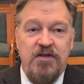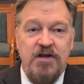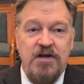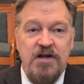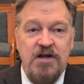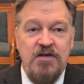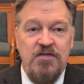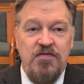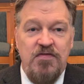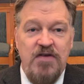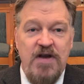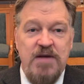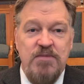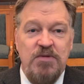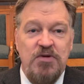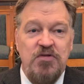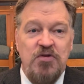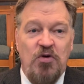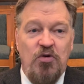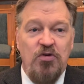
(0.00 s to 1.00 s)
the
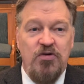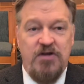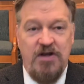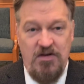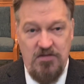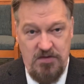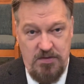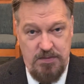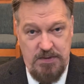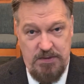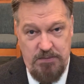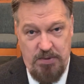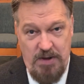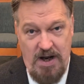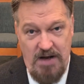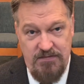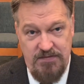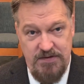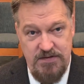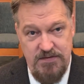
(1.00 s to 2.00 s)
famous Old Testament
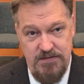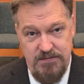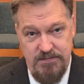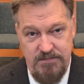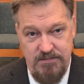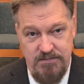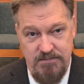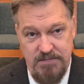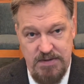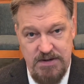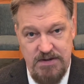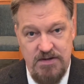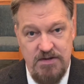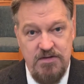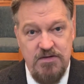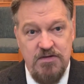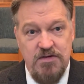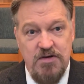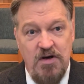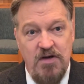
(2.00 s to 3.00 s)
prophets, But
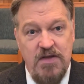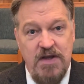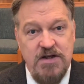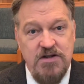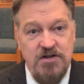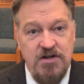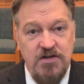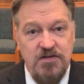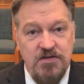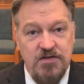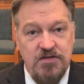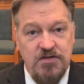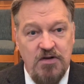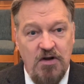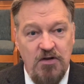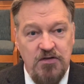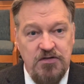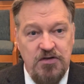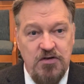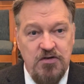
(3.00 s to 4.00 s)
did you know that Jesus
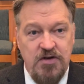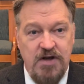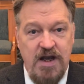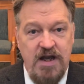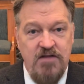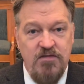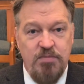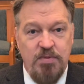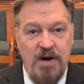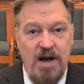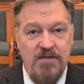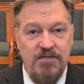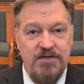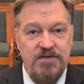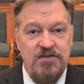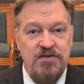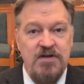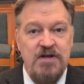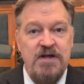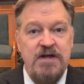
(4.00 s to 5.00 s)
also gave
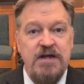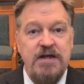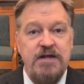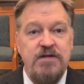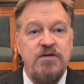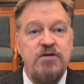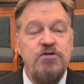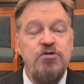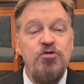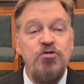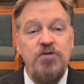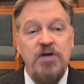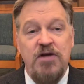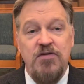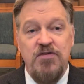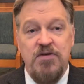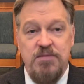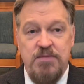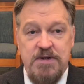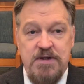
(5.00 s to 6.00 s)
prophets in the New
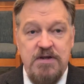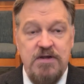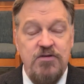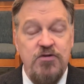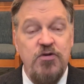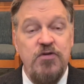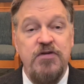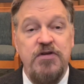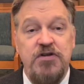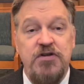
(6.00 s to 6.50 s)
Testament to the